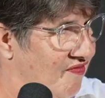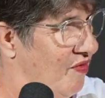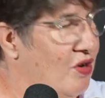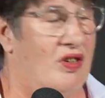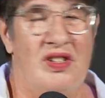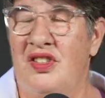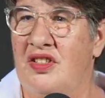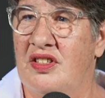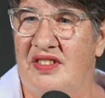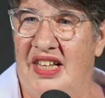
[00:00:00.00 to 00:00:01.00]

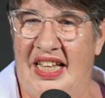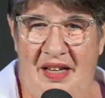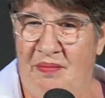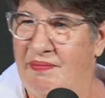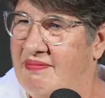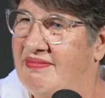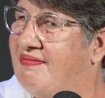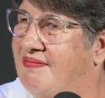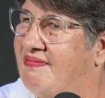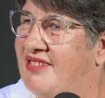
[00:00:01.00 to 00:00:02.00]
verse, like
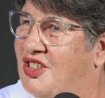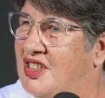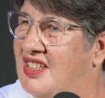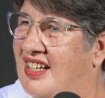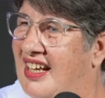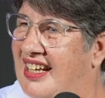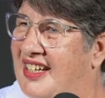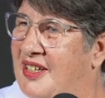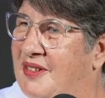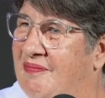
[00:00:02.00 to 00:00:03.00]
just like